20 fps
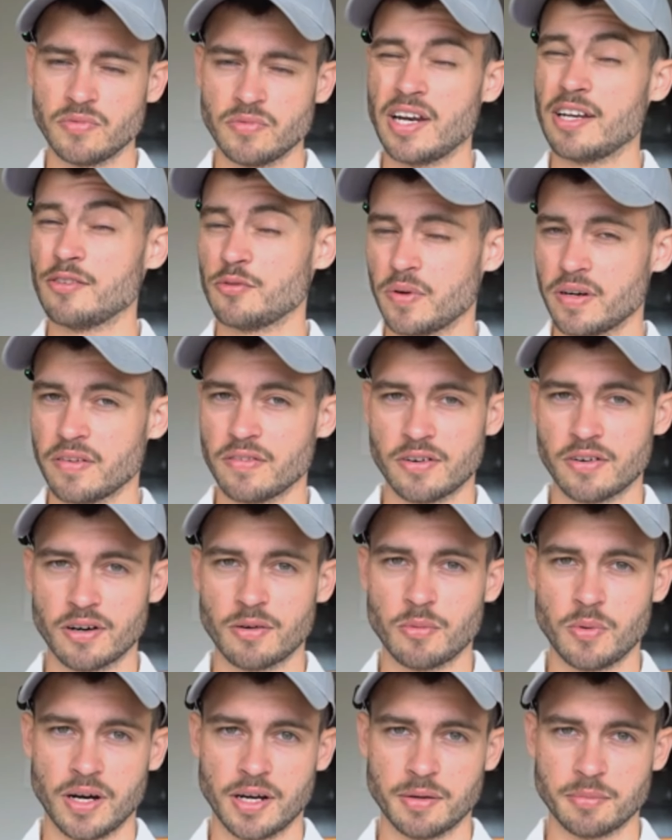That is one of the
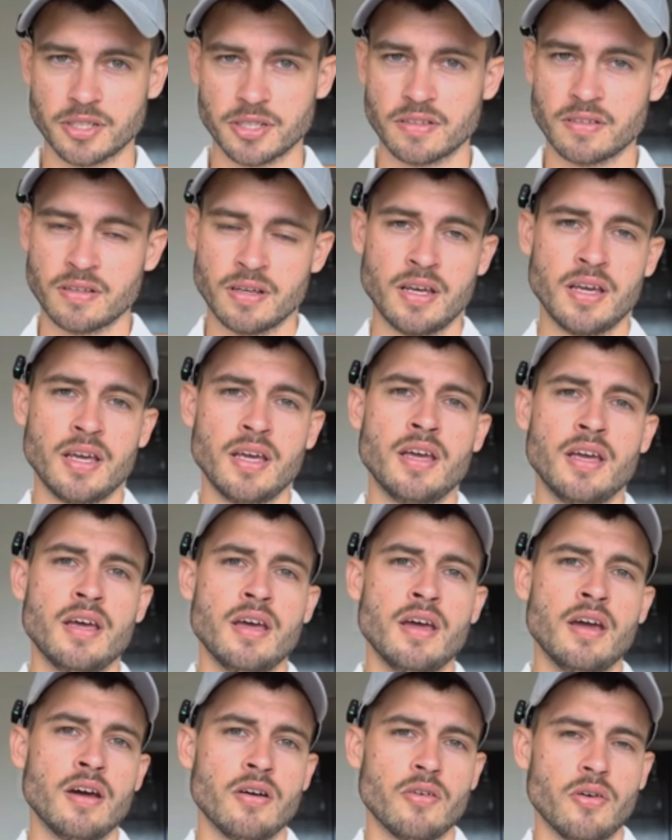requirements,
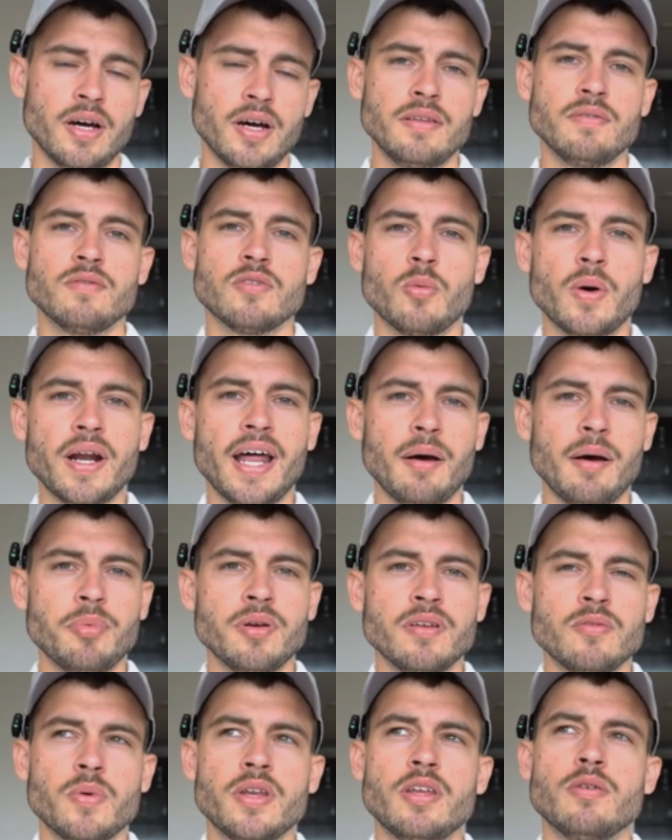right? So what
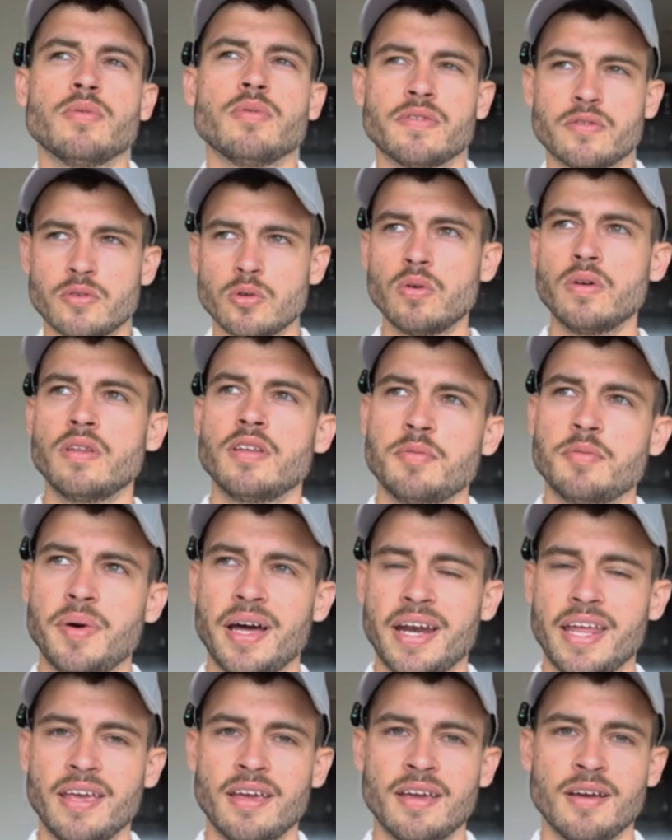happens when you withdraw this
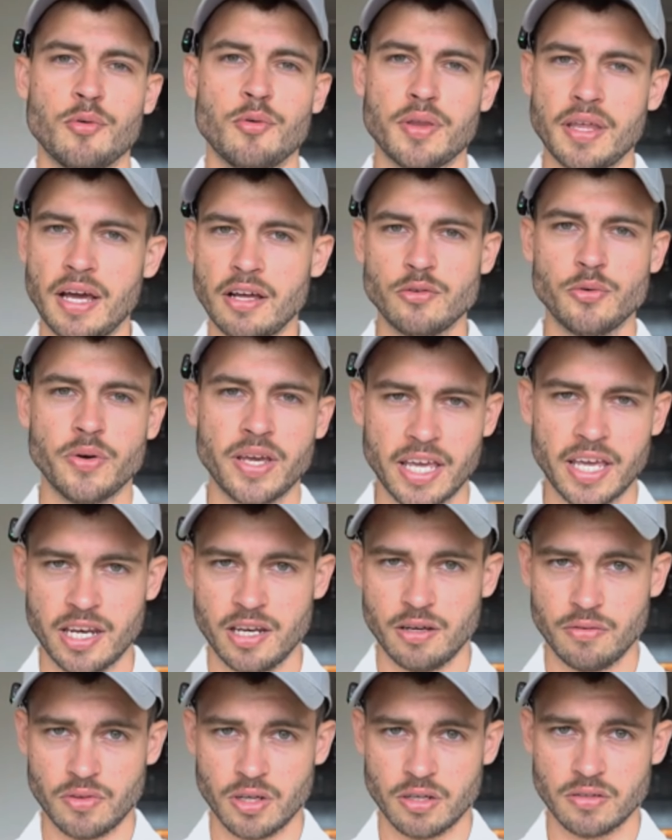money without doing
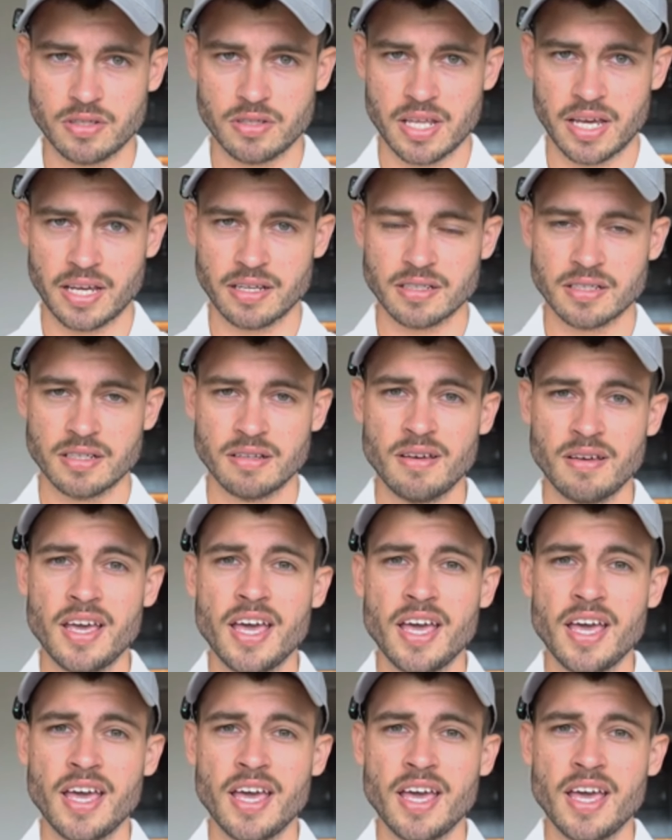any of those things?